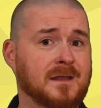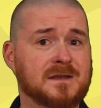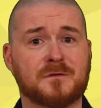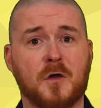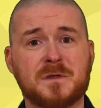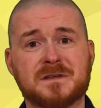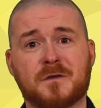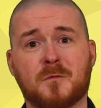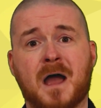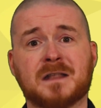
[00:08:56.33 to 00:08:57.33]
This film is a
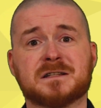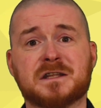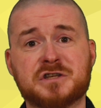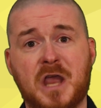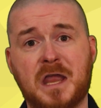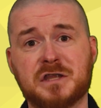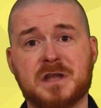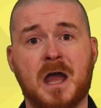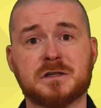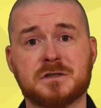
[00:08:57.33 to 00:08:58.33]
film that actually changed
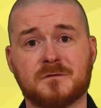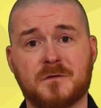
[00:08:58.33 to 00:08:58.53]
action